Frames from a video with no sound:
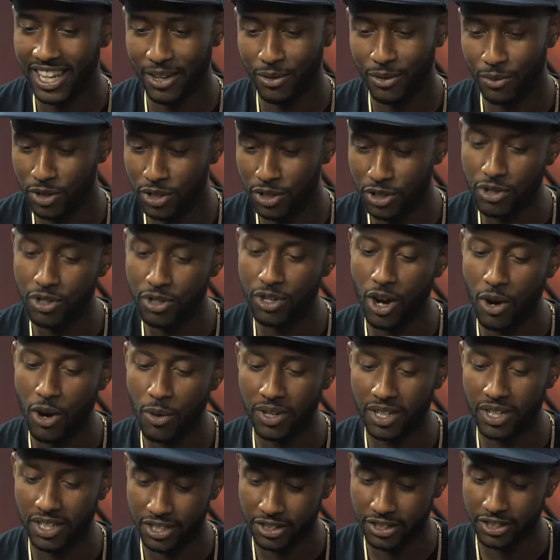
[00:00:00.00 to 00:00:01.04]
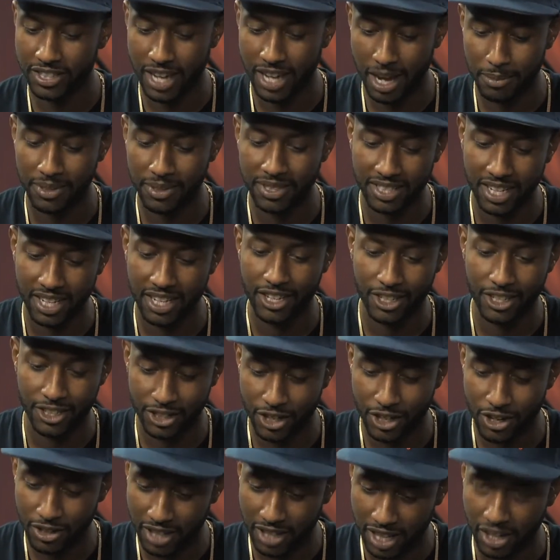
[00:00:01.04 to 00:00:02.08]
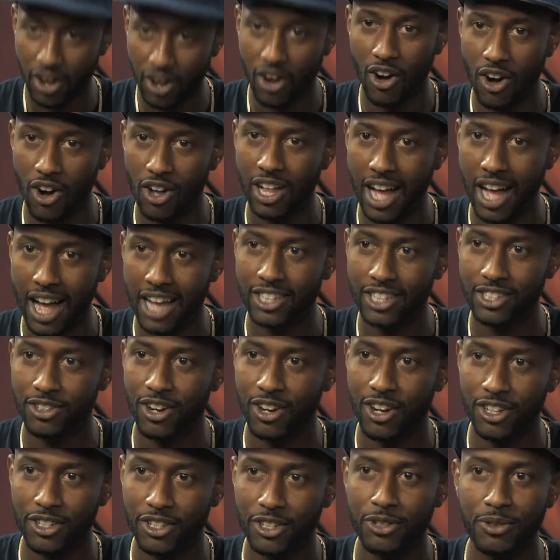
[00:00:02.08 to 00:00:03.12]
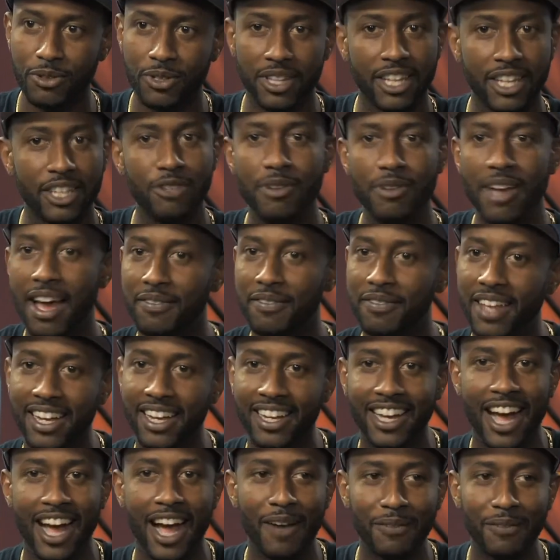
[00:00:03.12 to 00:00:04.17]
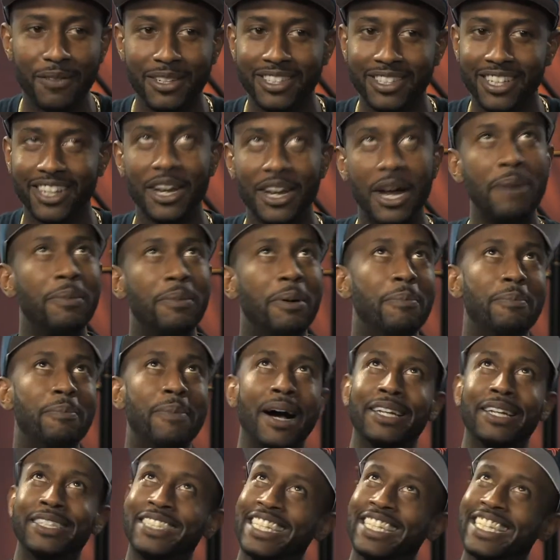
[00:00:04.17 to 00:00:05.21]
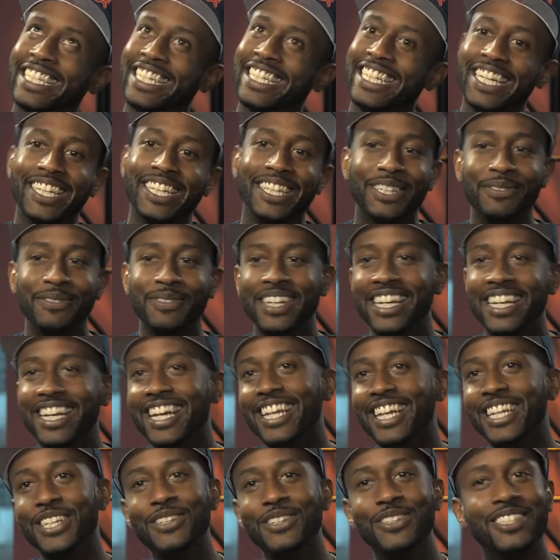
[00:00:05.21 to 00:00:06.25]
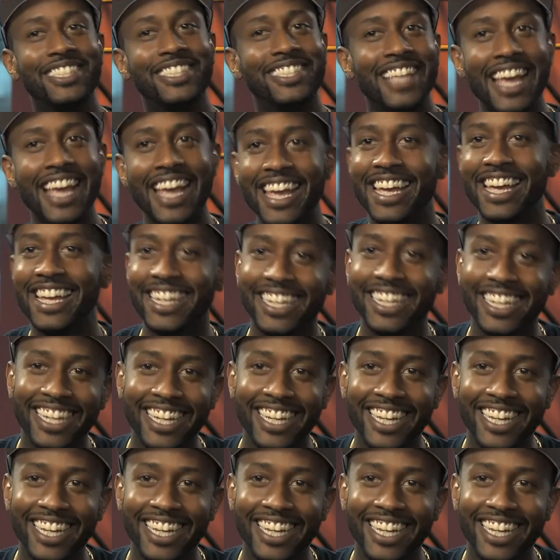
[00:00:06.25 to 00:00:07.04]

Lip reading: And when you go, when it's your time to say your joke, like, all eyes are on you. And, like, you have that confidence. Like, I'm about to kill him. And you say it.